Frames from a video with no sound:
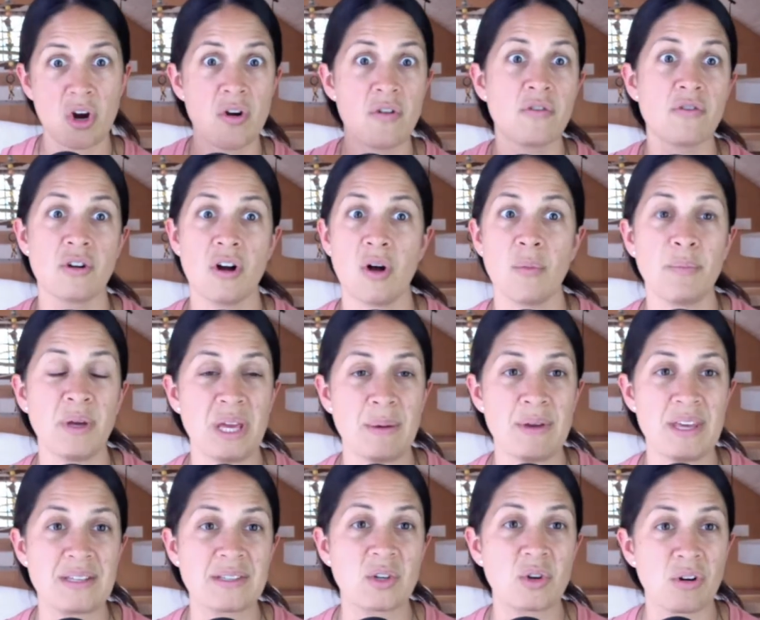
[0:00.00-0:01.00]
overall
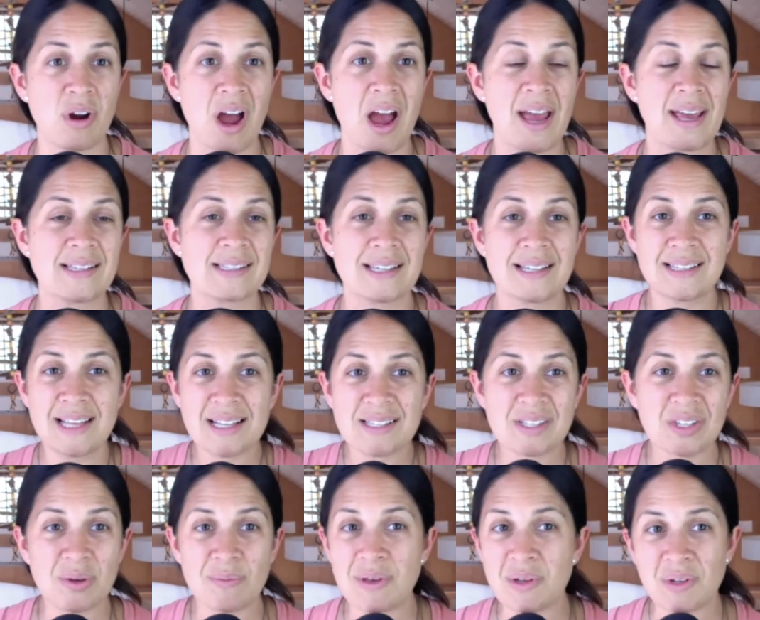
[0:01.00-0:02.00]
baby's cries because
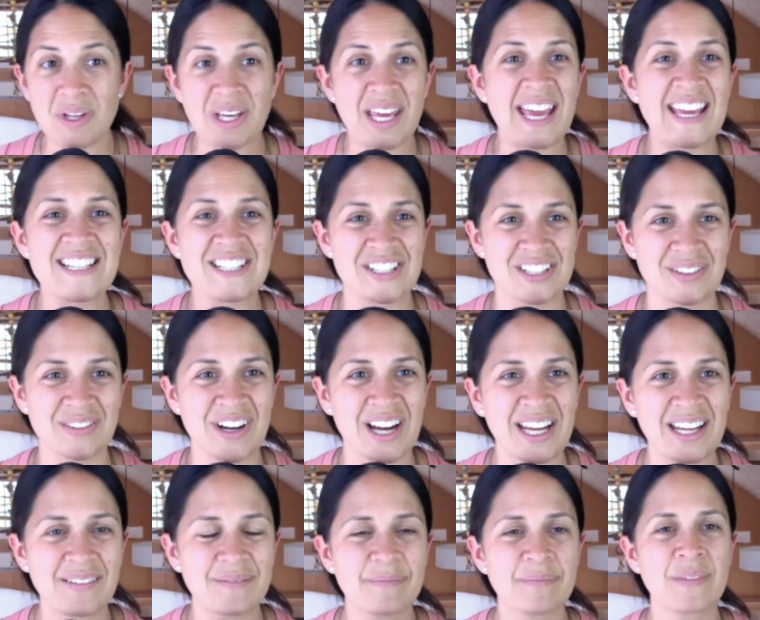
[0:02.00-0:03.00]
that's communication,
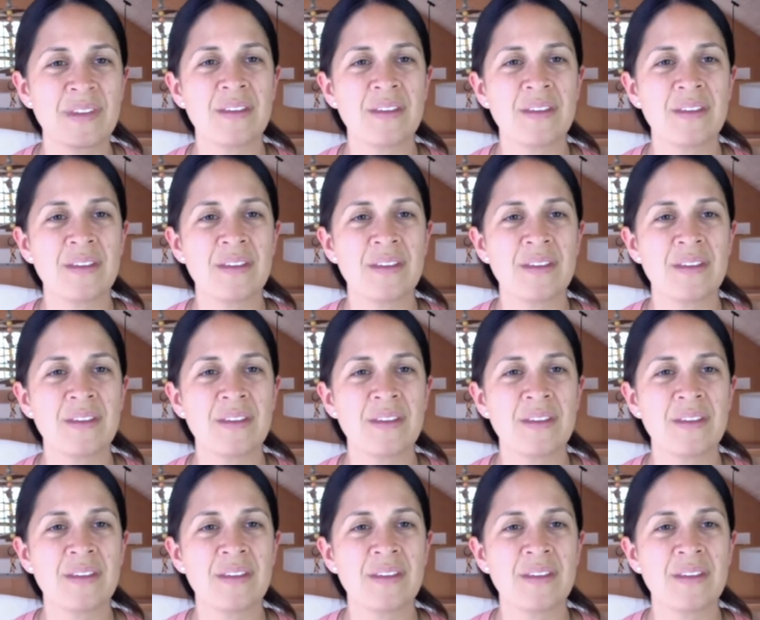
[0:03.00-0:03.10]
right?